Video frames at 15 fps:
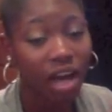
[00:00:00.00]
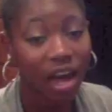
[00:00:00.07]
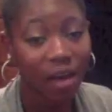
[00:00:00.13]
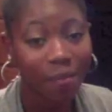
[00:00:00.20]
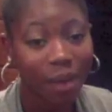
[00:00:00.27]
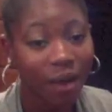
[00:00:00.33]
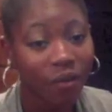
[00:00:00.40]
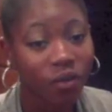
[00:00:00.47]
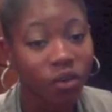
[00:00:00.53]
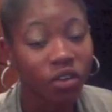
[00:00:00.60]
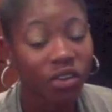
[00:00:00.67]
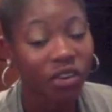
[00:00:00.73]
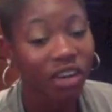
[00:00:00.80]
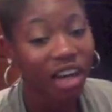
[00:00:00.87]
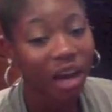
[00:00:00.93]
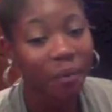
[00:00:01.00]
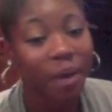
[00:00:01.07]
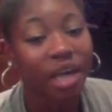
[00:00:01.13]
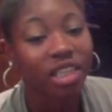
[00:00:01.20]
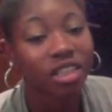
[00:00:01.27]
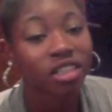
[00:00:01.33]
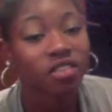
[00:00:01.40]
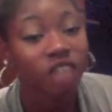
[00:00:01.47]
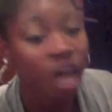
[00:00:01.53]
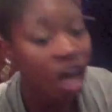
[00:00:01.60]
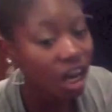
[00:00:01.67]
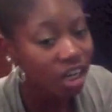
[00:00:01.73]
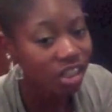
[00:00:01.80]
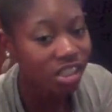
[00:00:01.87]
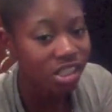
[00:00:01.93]
I had a pack for New York I packed a
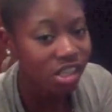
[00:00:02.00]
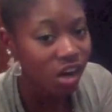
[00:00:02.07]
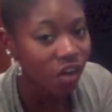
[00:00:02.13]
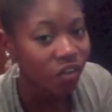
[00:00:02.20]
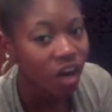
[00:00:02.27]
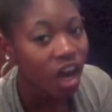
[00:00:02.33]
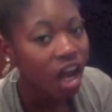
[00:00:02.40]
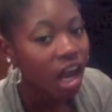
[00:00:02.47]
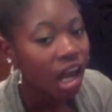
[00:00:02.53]
ton of stuff